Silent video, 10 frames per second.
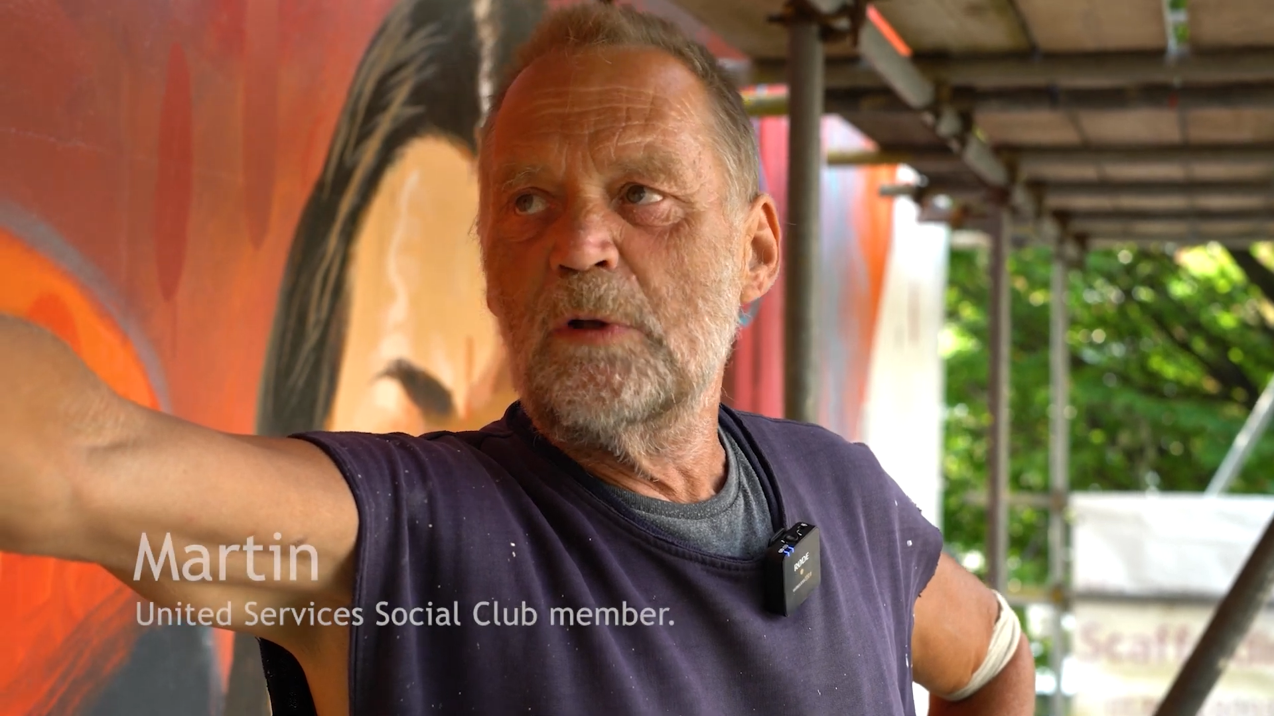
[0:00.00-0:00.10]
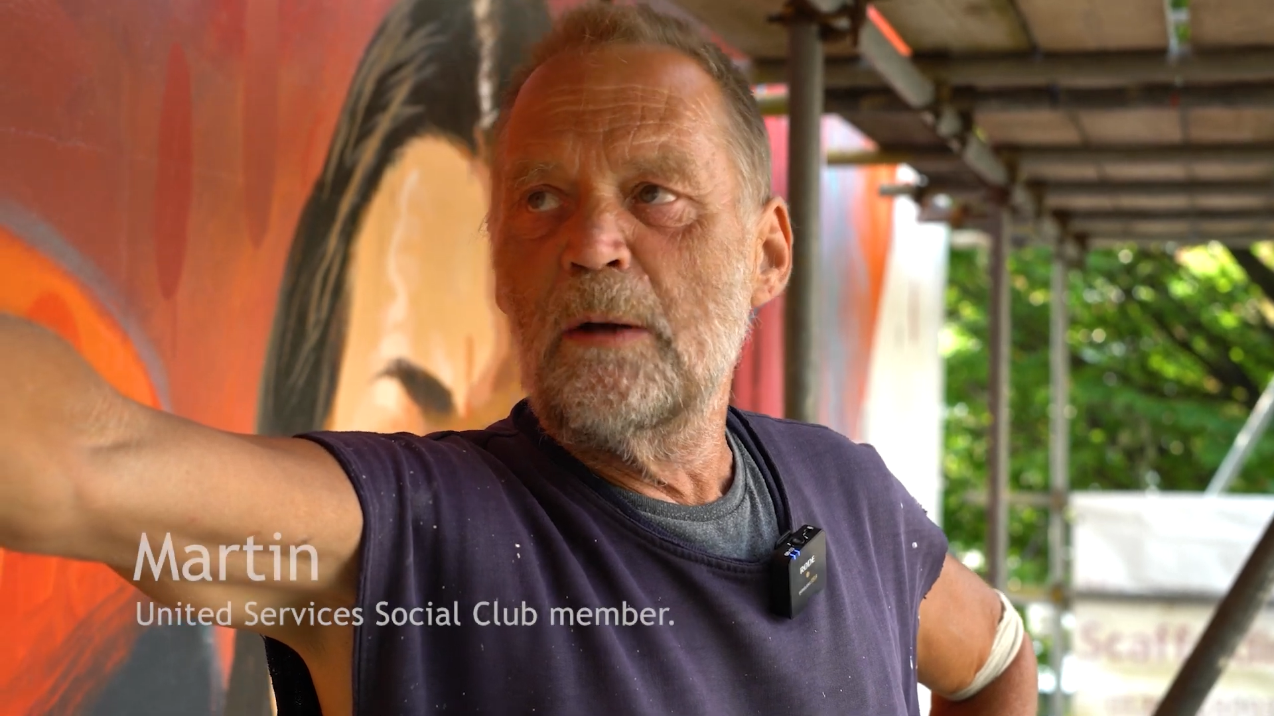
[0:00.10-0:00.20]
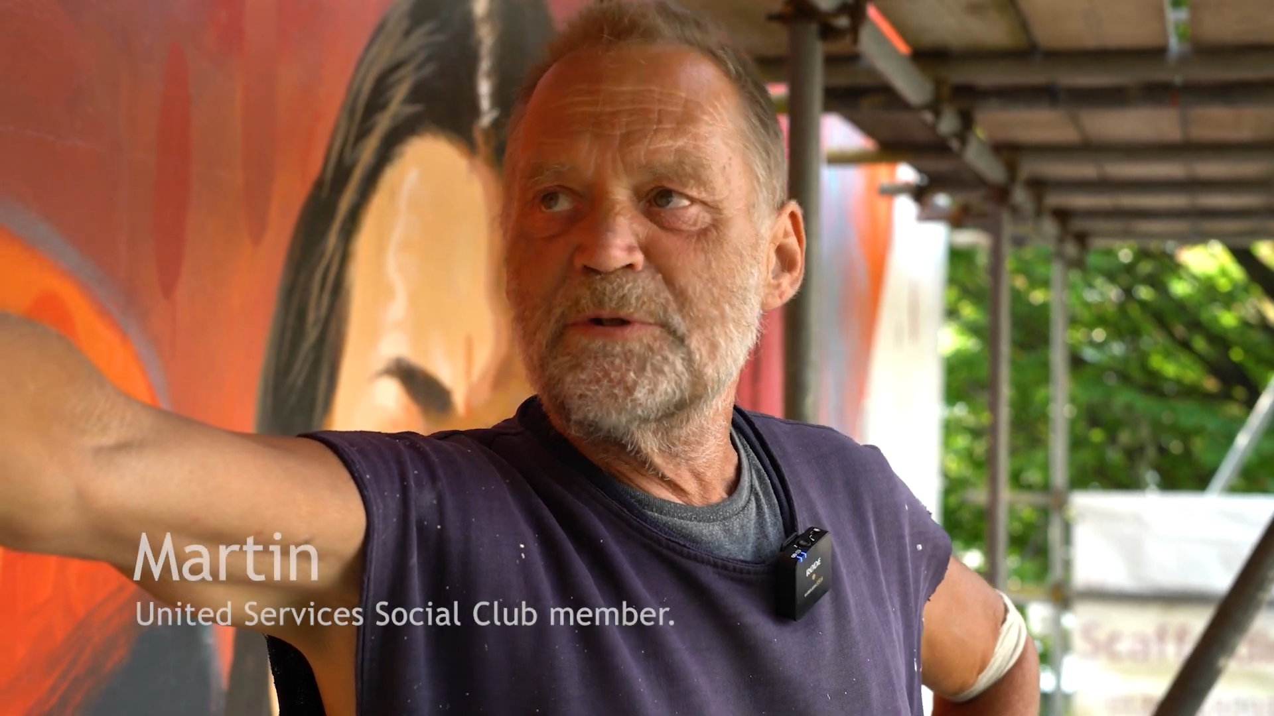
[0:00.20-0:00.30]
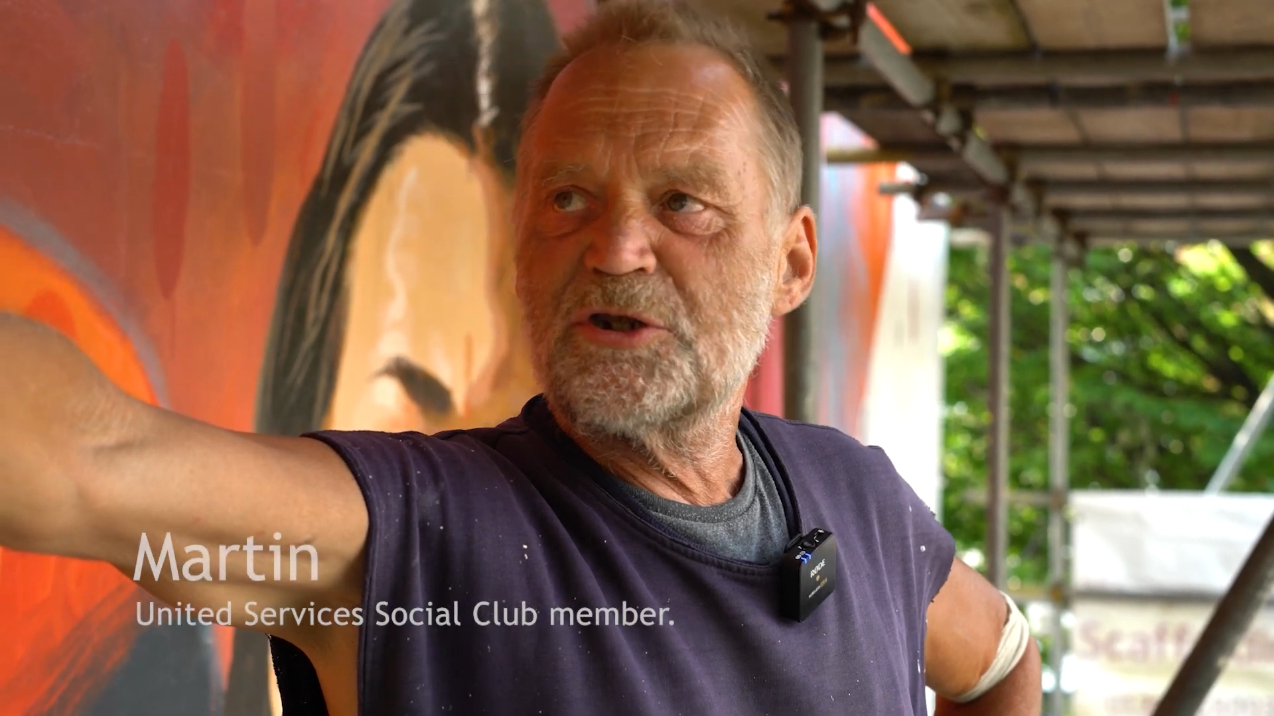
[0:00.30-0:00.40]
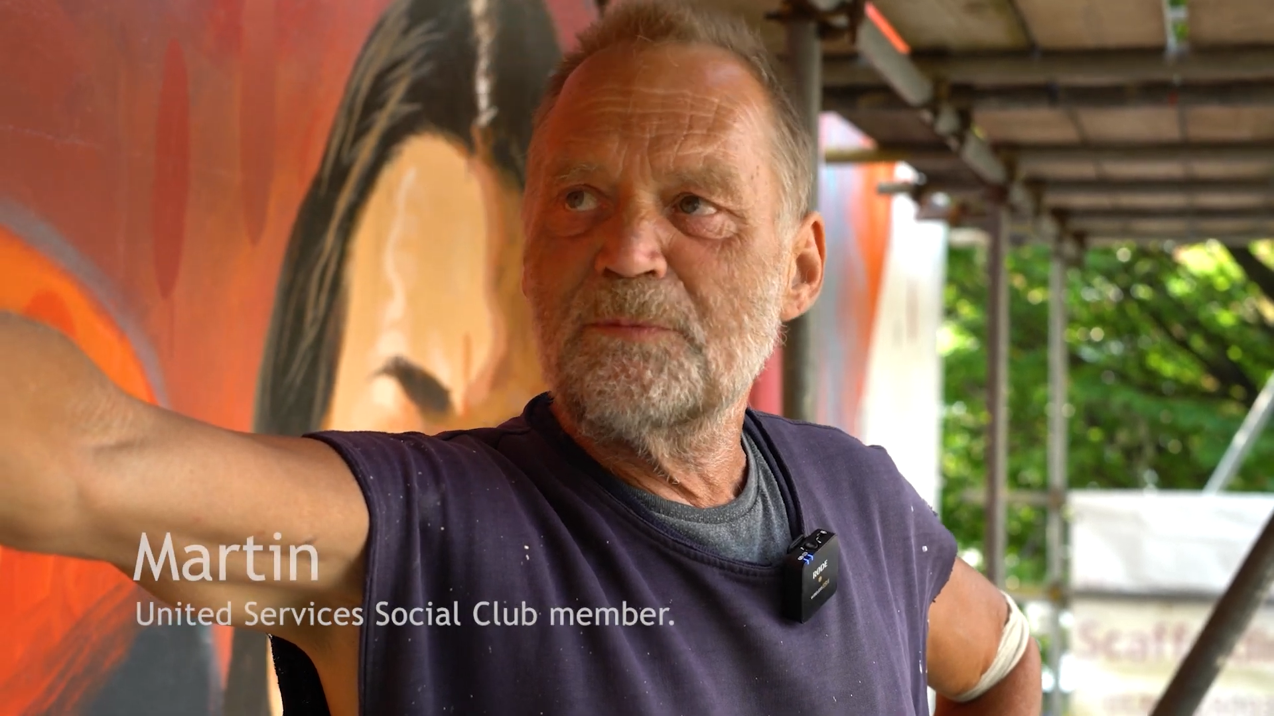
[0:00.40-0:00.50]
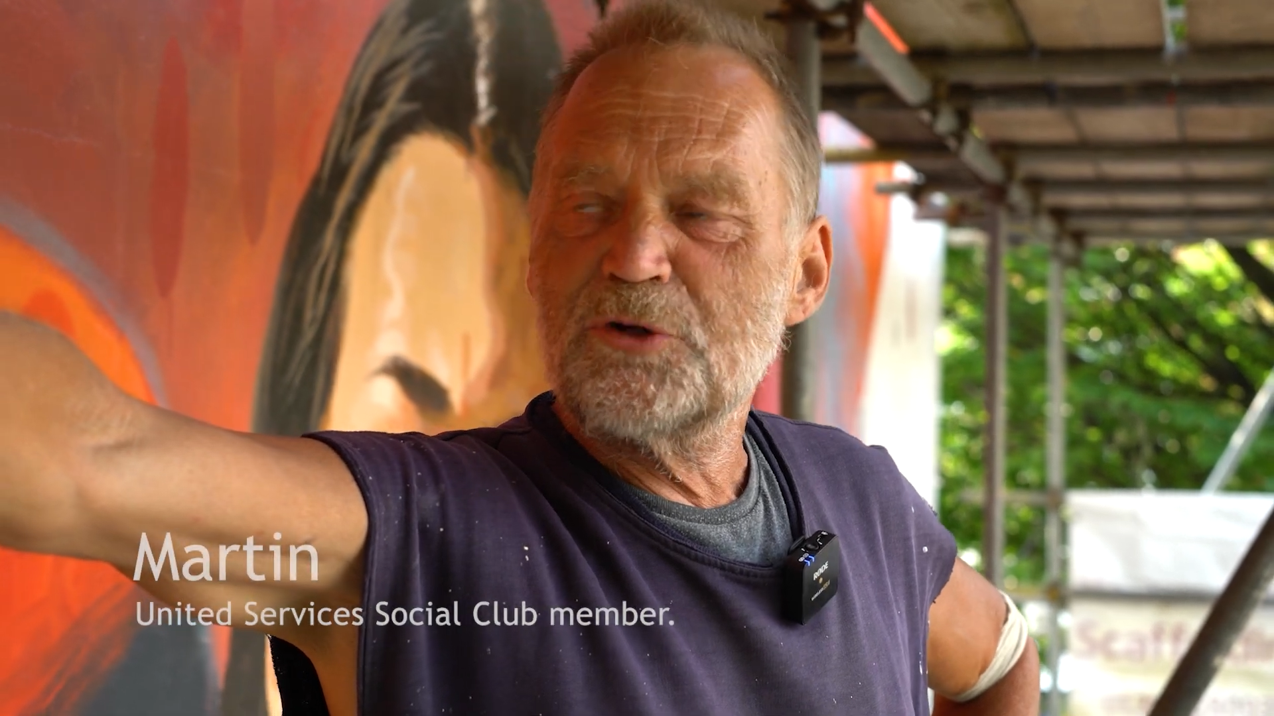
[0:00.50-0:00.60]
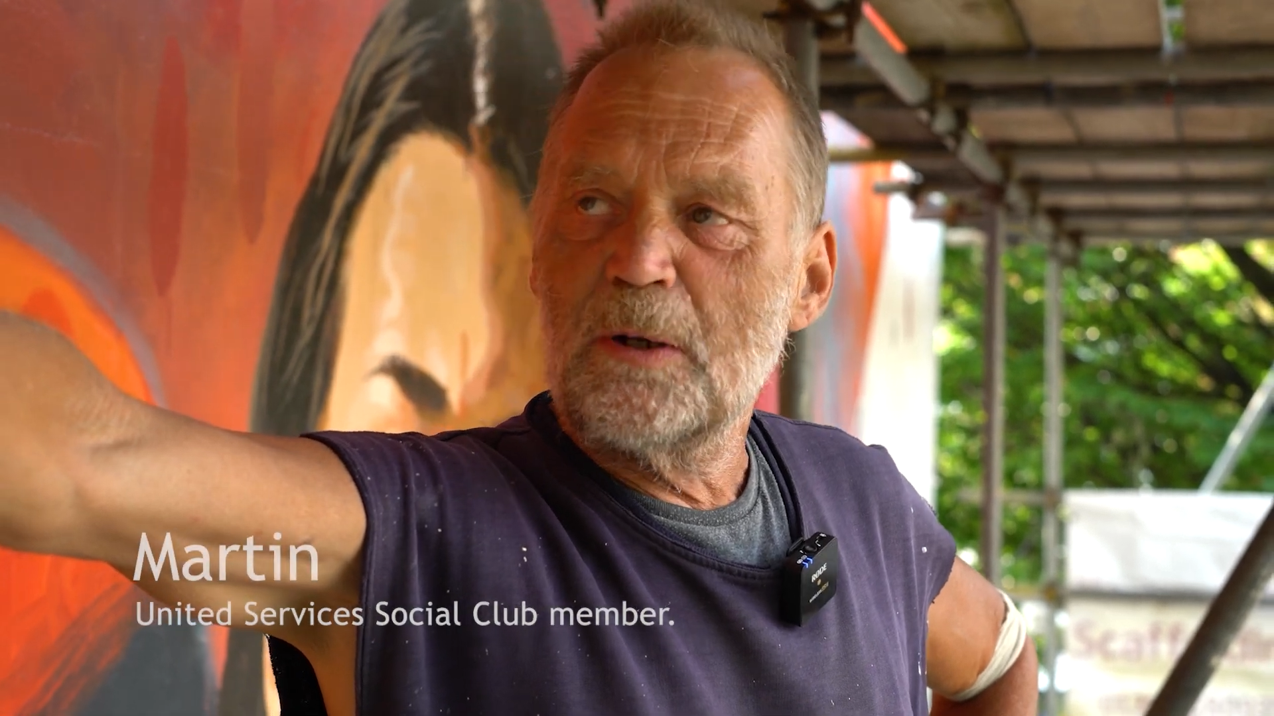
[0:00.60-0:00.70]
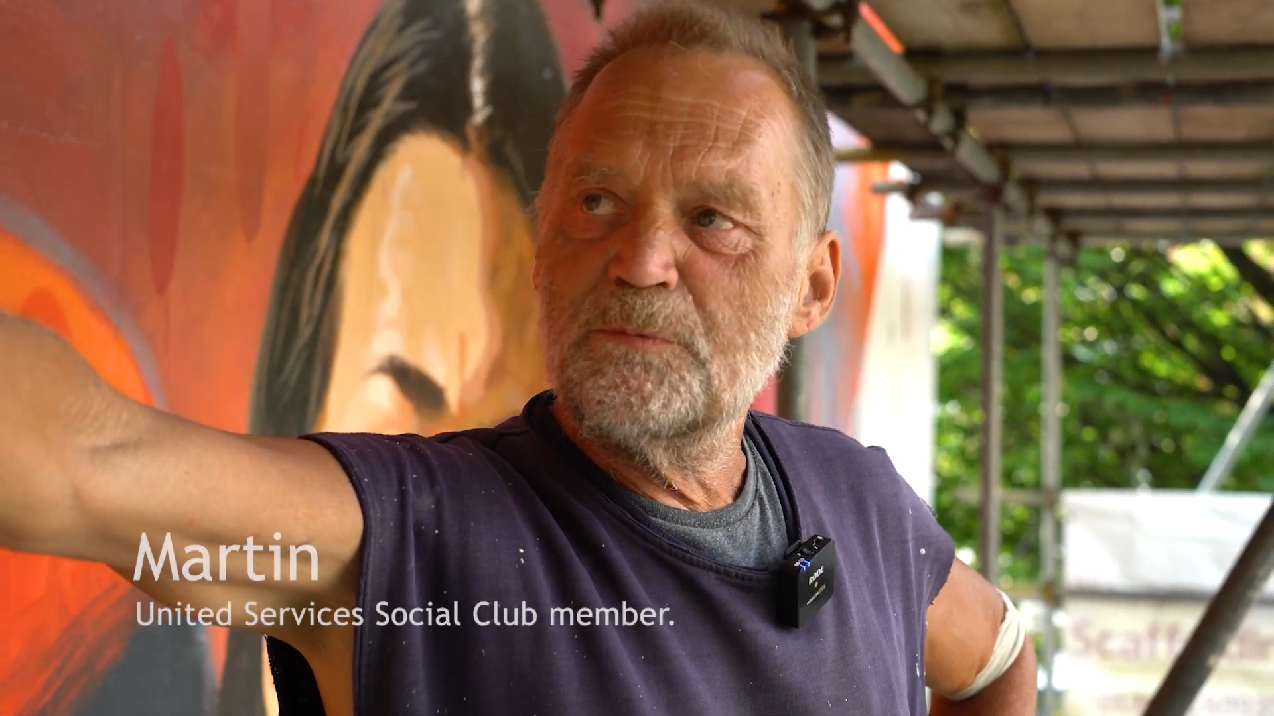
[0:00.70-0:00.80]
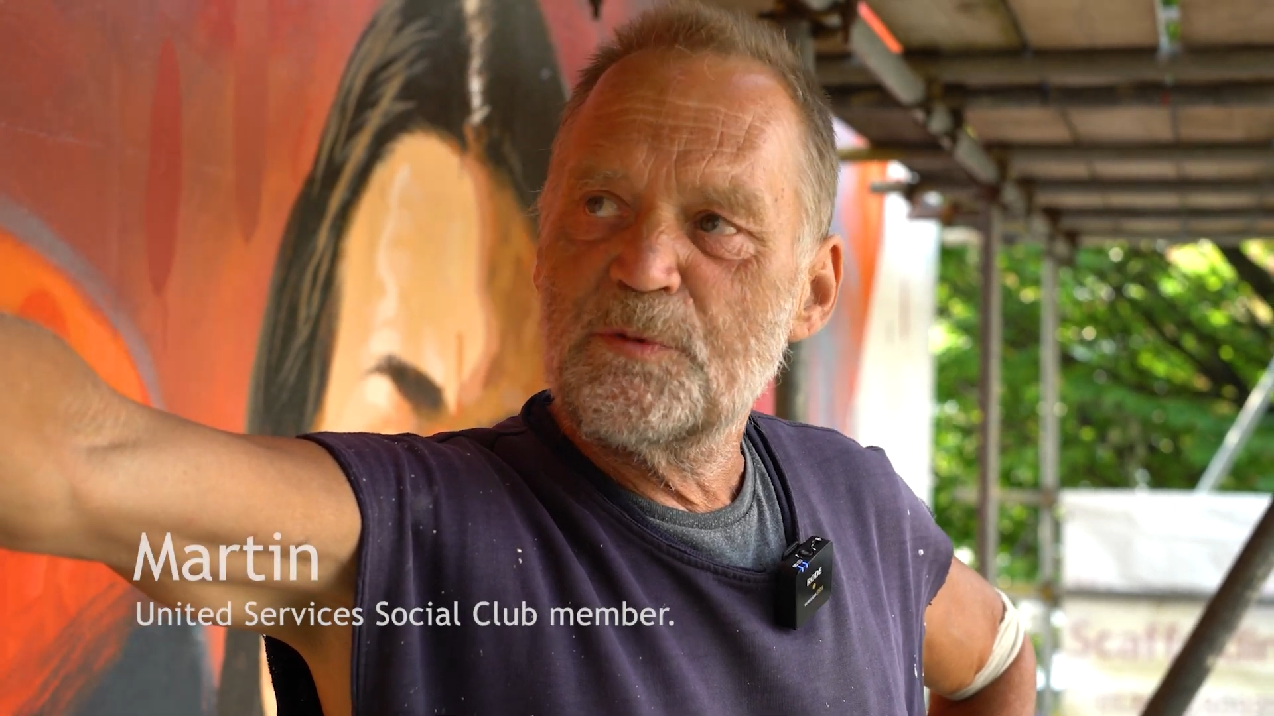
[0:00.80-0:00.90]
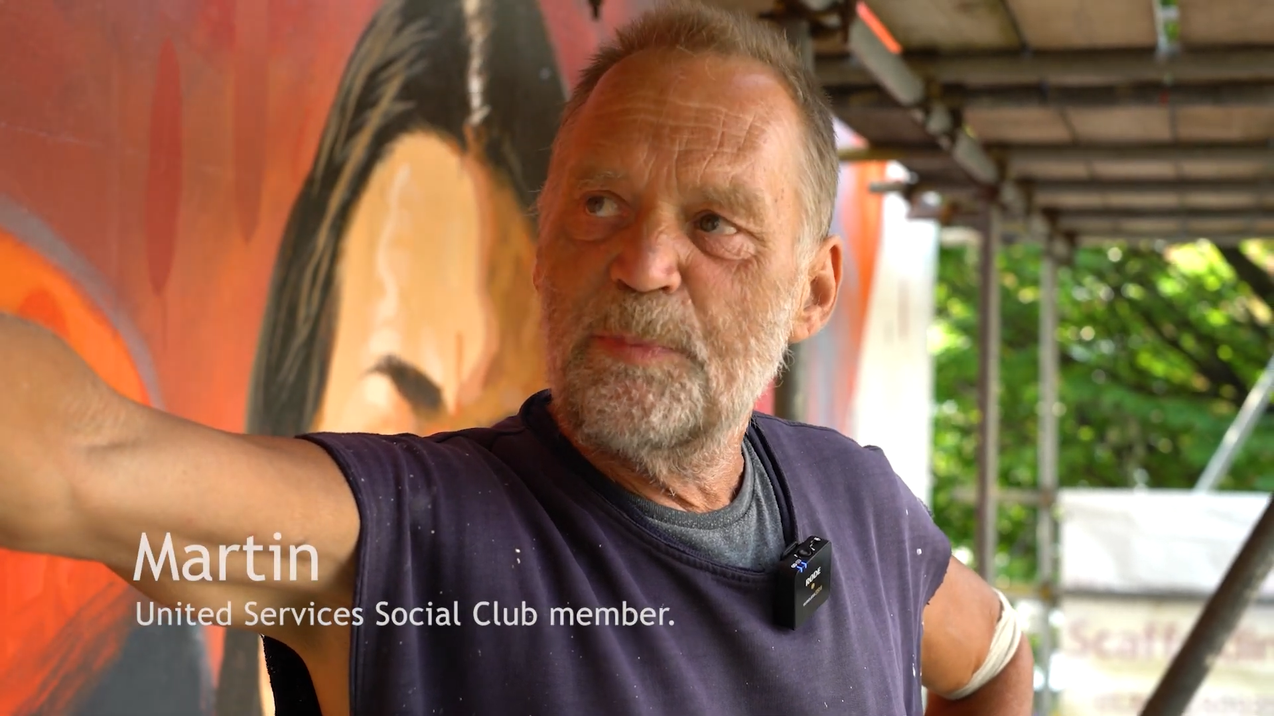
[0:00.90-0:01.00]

I mean, sometimes